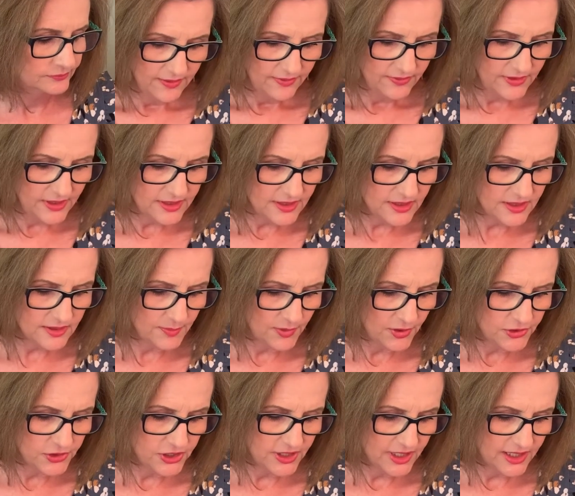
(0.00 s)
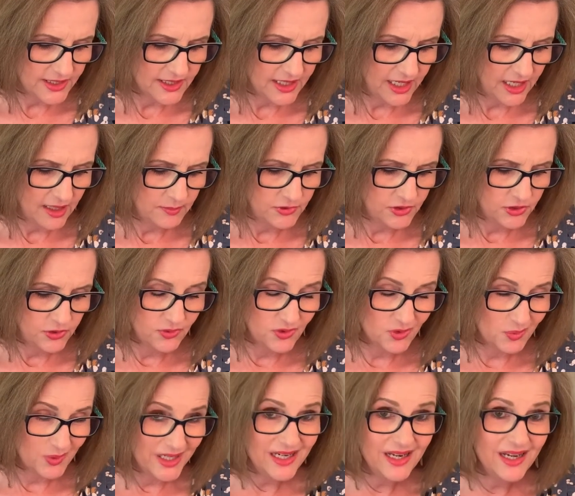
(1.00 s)
This merchandise came to
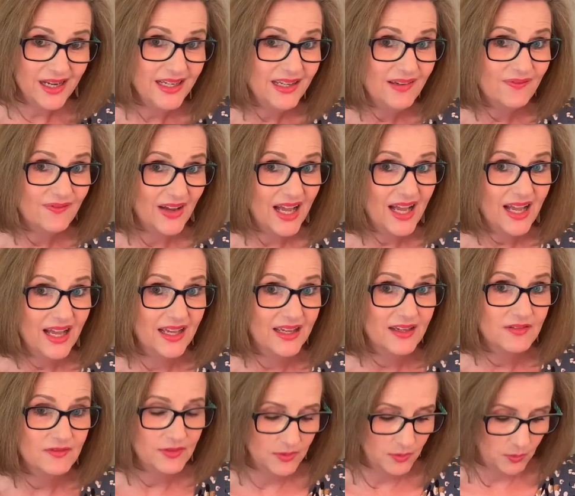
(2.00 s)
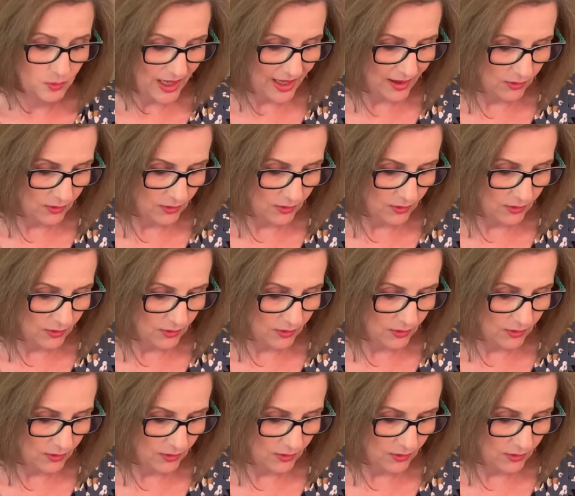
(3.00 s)
$3.95. Wow.